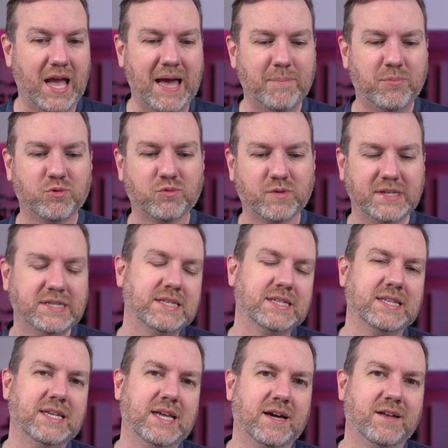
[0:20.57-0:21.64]
Apple
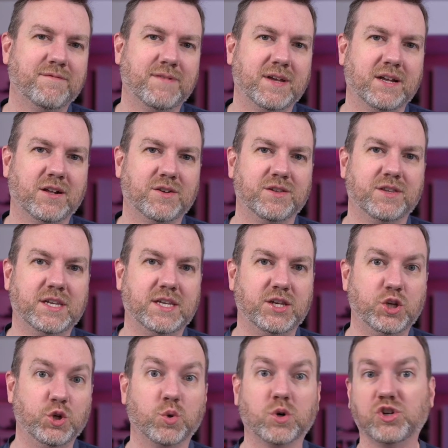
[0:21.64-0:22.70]
recently unveiled the
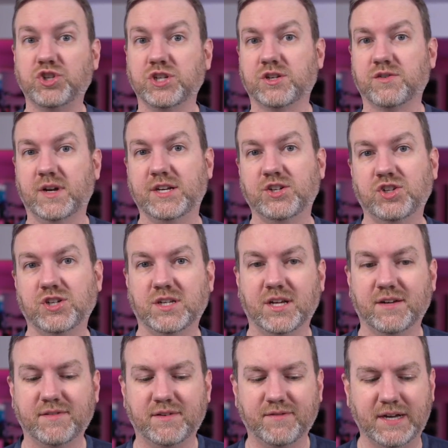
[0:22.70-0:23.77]
newer generation
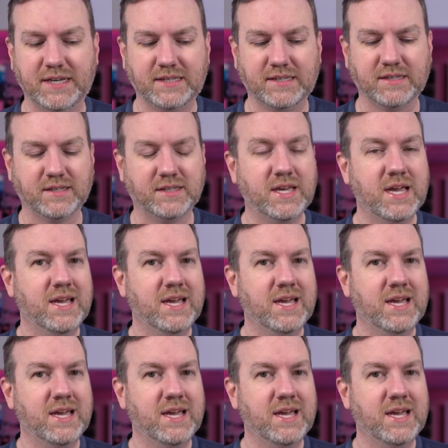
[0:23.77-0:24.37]
of devices